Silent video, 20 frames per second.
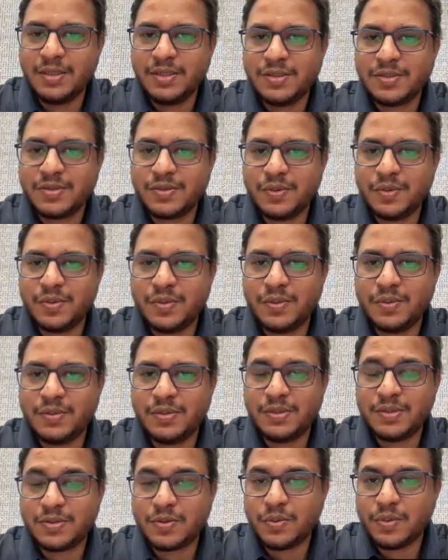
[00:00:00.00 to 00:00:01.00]
So
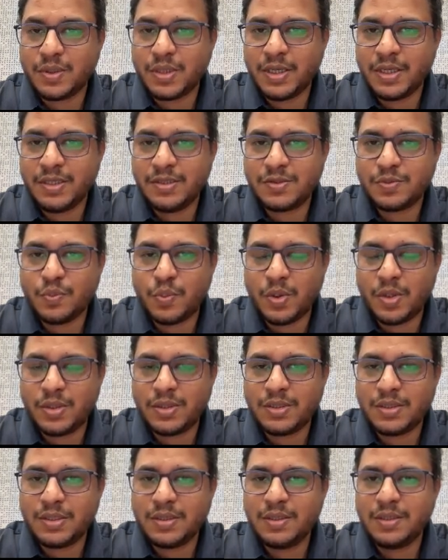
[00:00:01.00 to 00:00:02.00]
the scorecard is
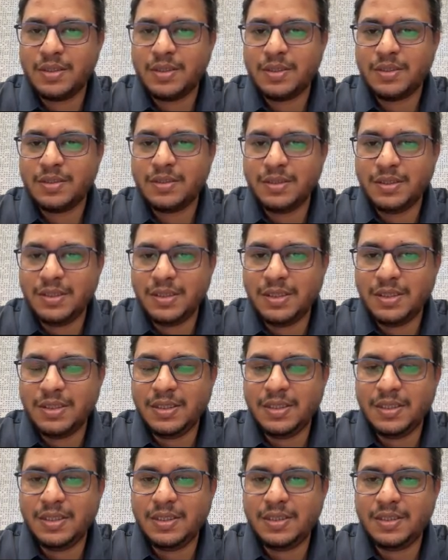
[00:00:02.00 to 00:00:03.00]
what
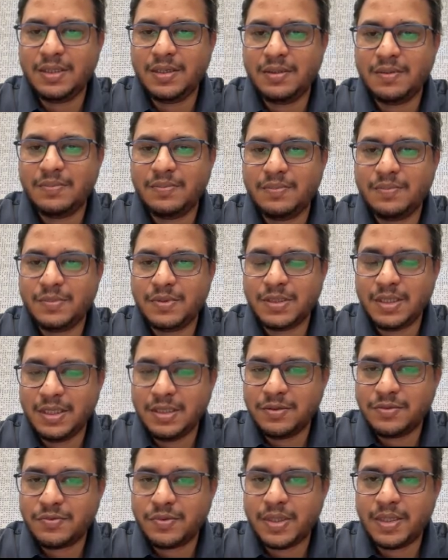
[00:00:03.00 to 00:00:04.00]
the
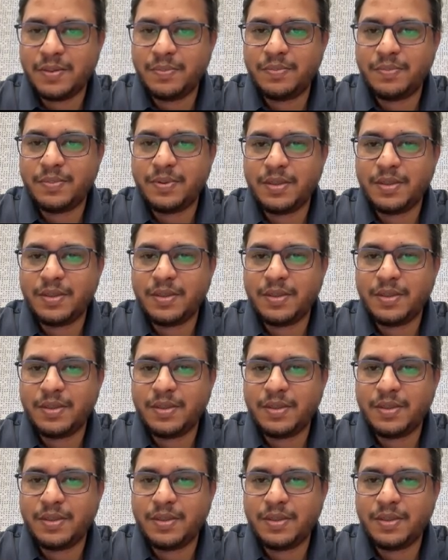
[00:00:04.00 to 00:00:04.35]
sales rep